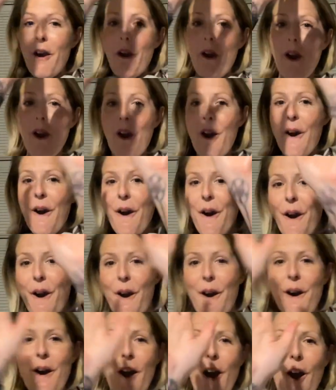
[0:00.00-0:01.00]
oh,
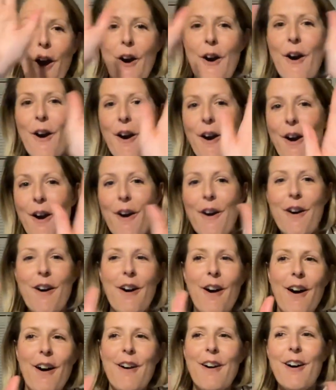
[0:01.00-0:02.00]
uh, oh, uh, oh, uh,
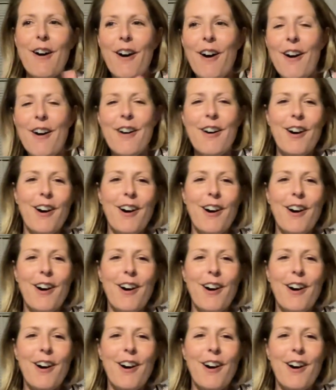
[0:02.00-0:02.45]
oh, oh, oh,